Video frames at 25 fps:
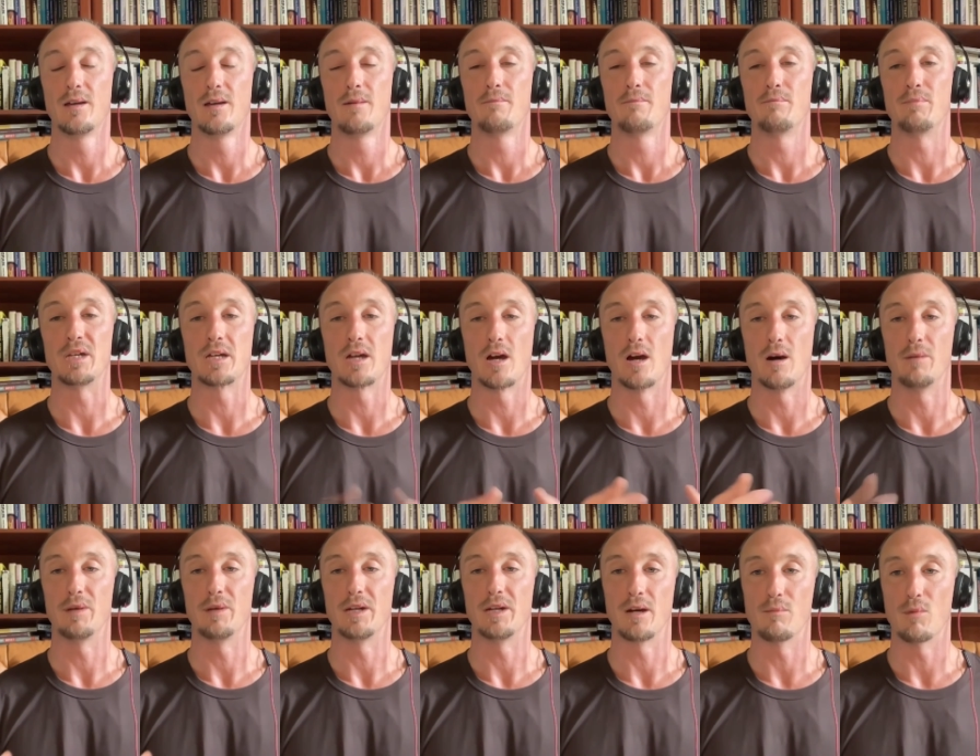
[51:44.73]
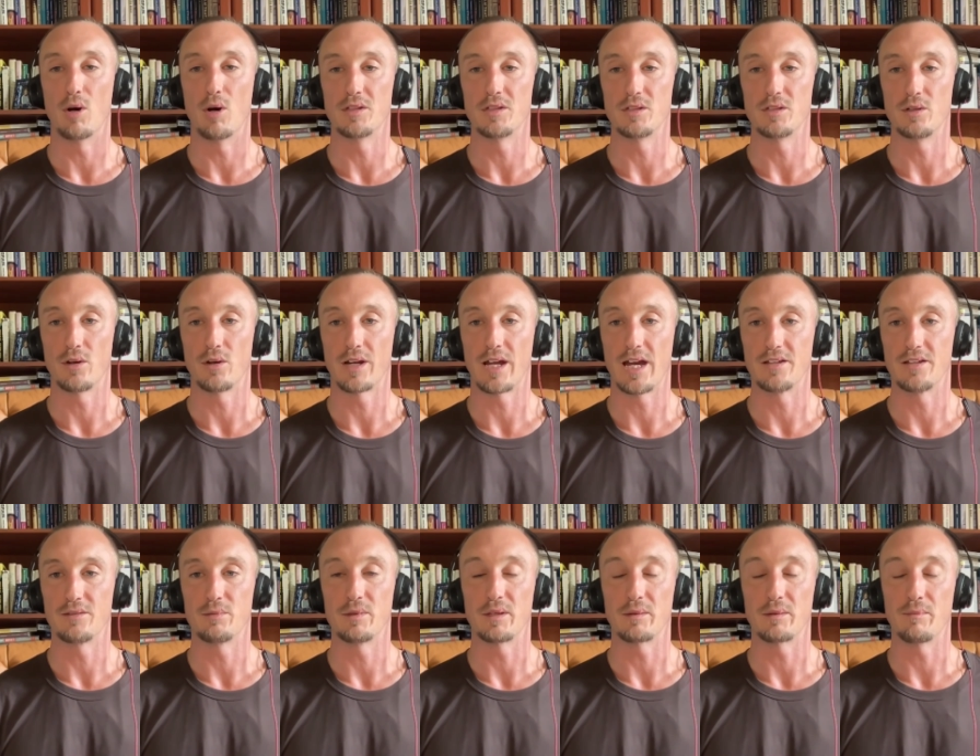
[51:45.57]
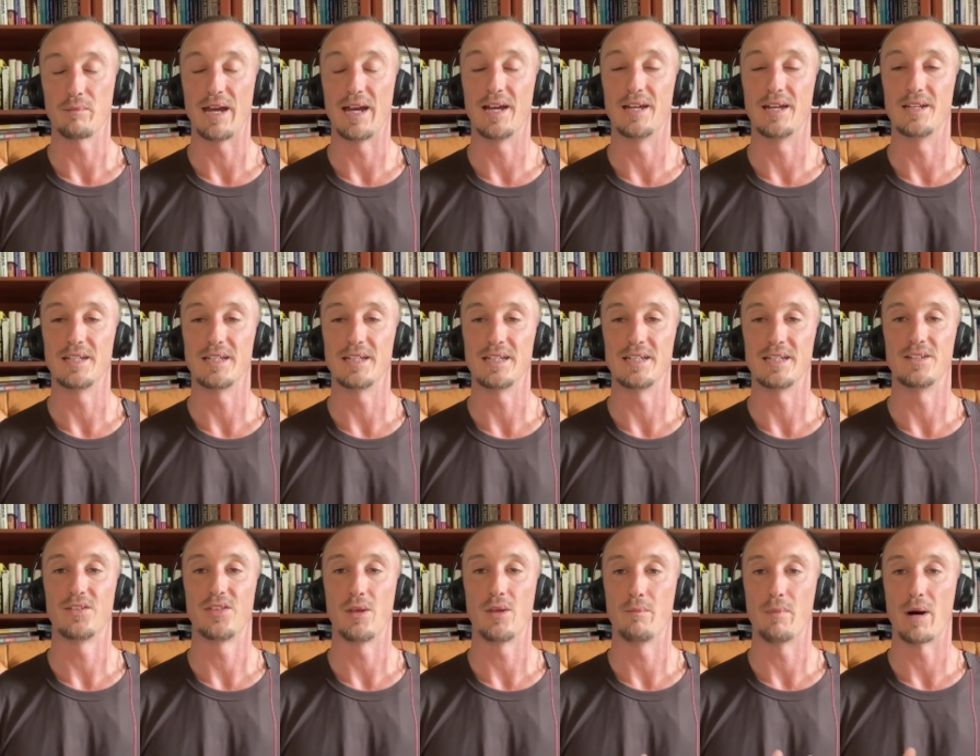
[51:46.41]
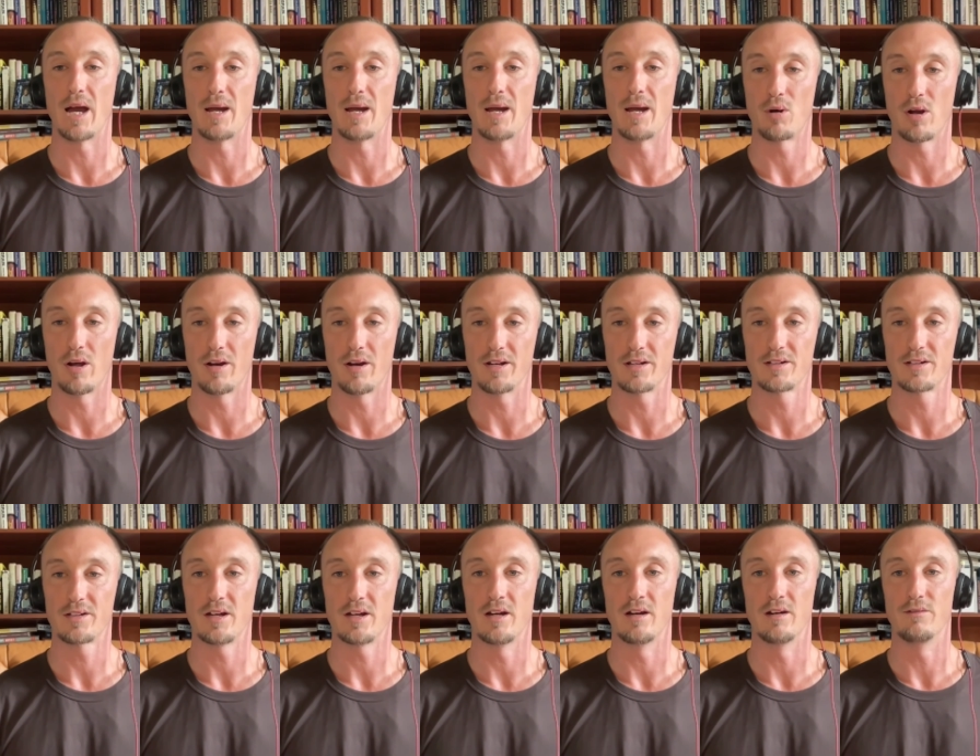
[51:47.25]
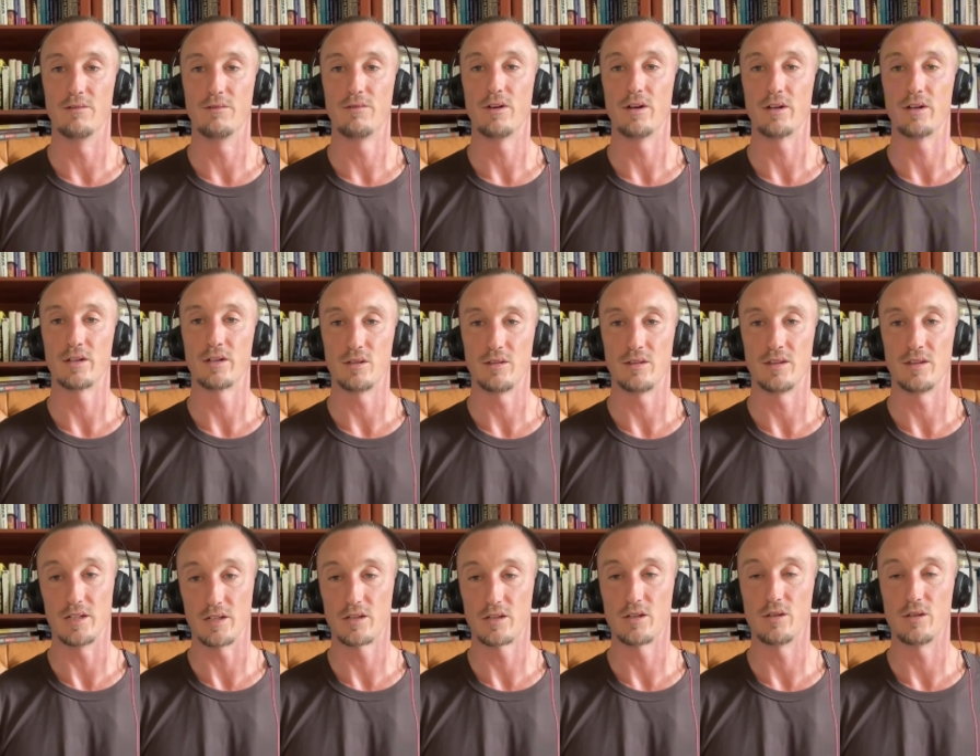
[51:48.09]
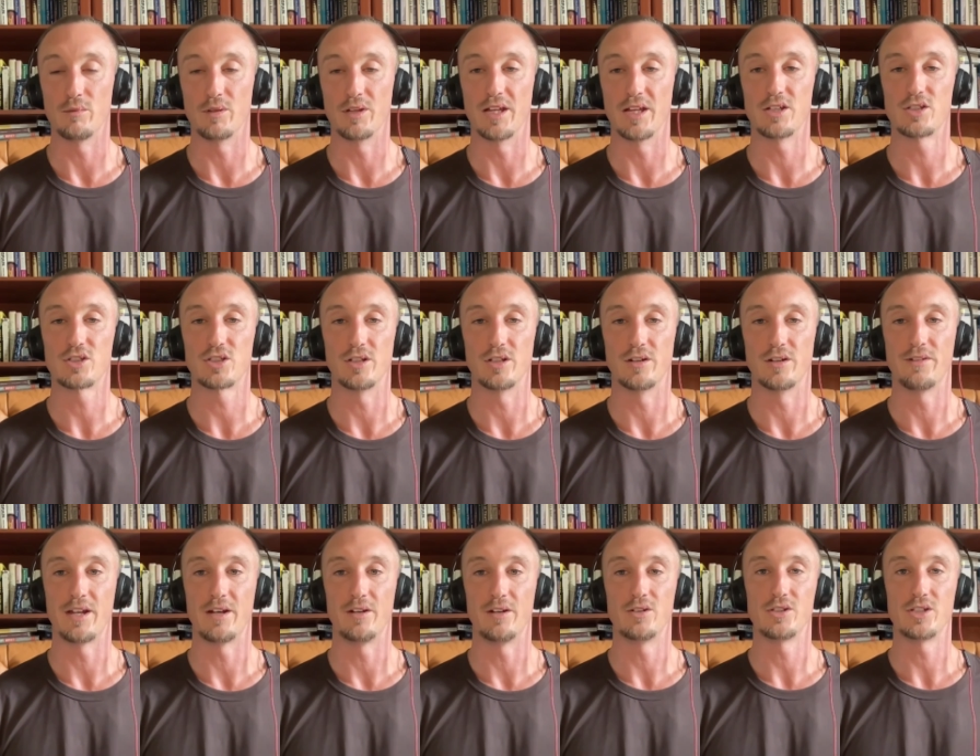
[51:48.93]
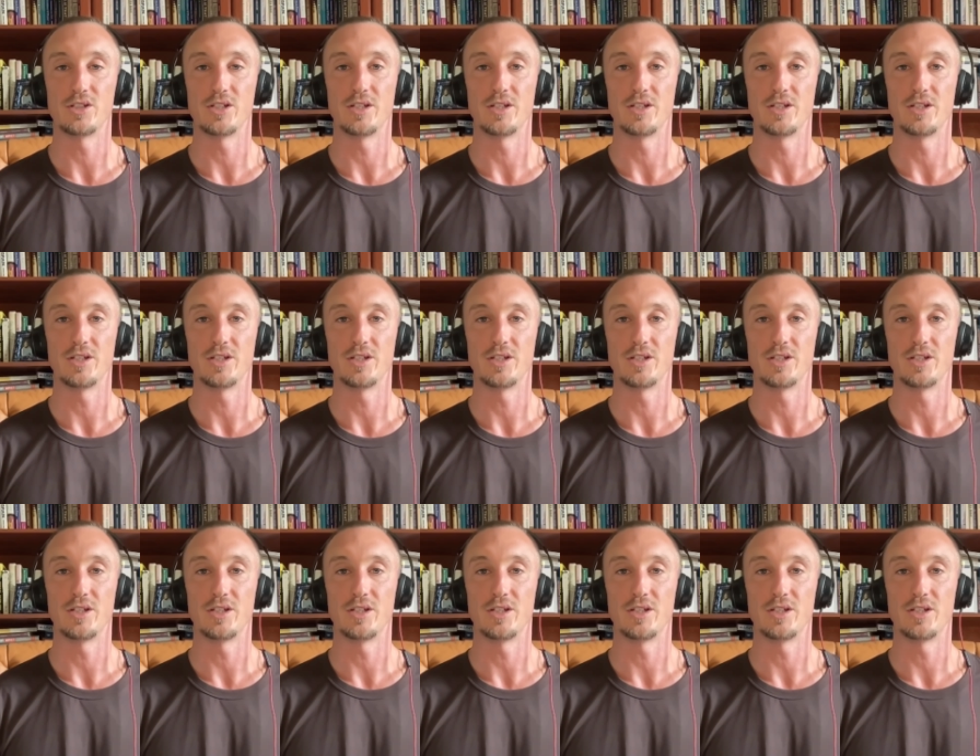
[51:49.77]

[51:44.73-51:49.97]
becoming a multi orgasmic man is the byproduct of the accumulation of energy.